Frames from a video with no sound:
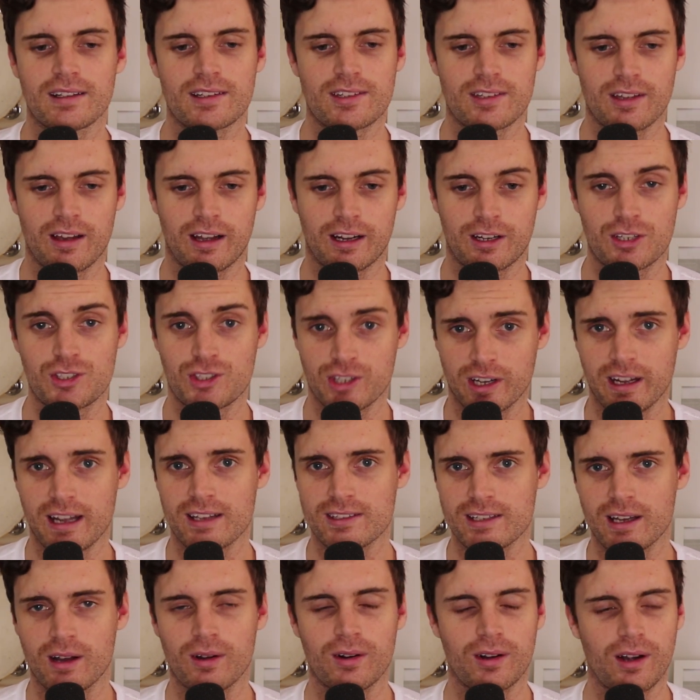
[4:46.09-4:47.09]
So, because you
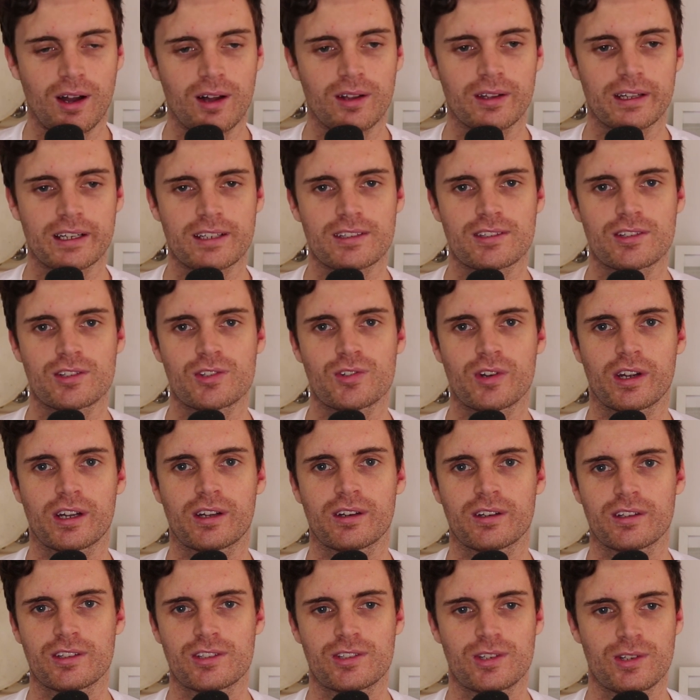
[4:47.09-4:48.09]
guys are alcoholics and
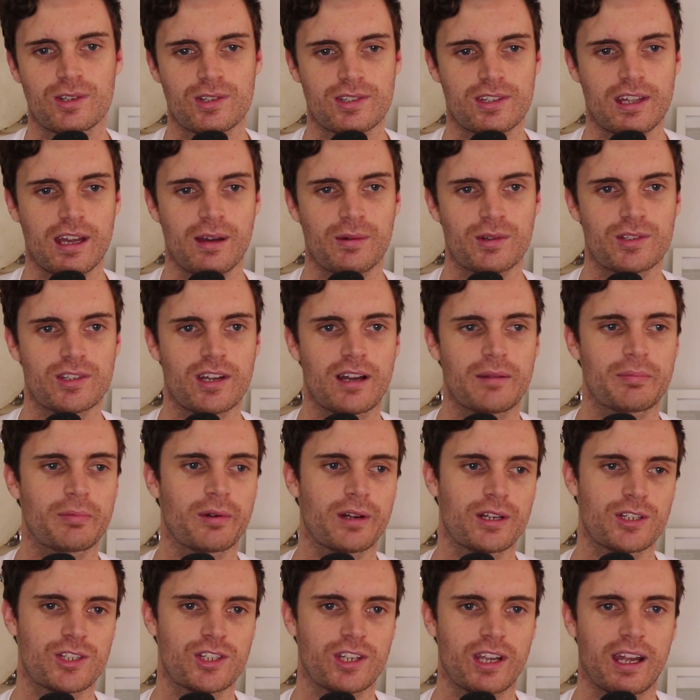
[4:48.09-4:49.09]
drink on a Tuesday, which I
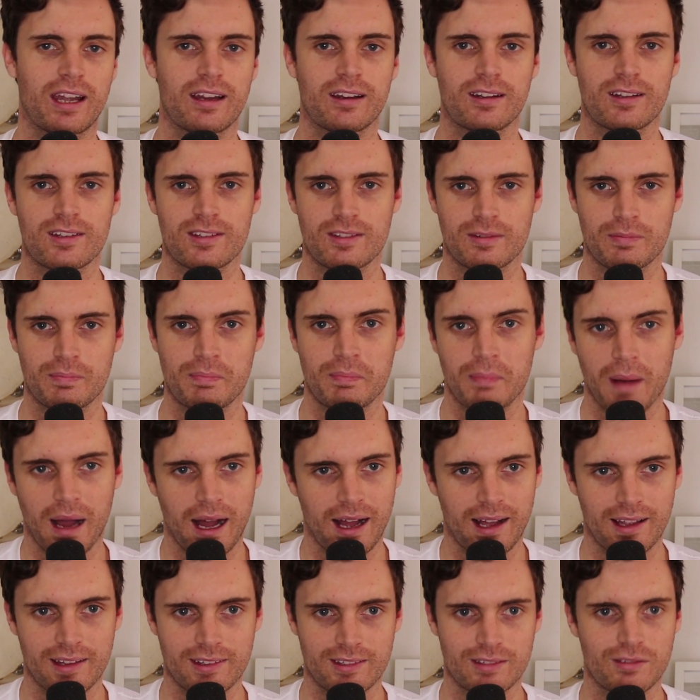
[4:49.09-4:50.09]
appreciate, because
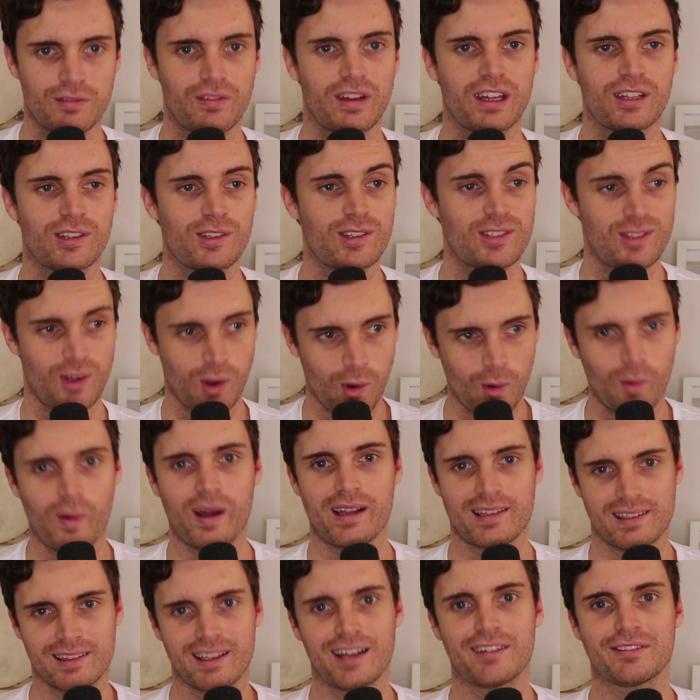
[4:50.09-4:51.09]
bars and venues
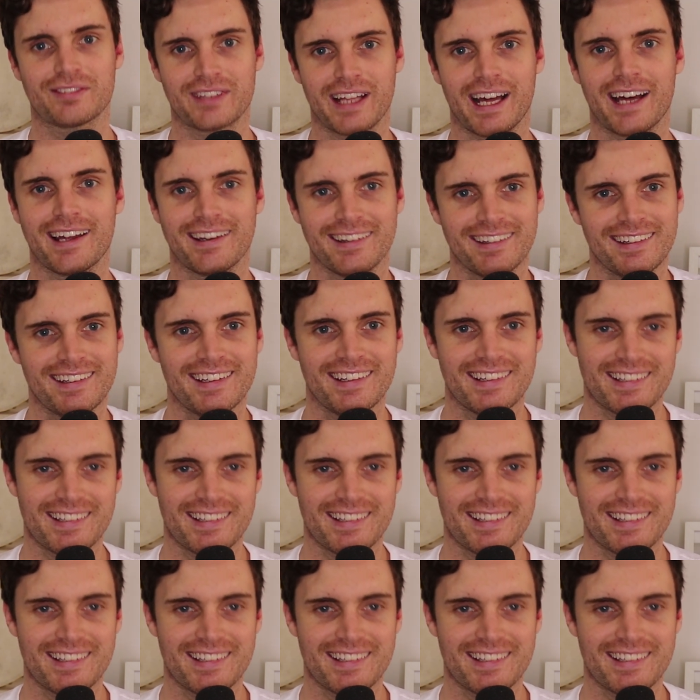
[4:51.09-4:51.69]
always love that.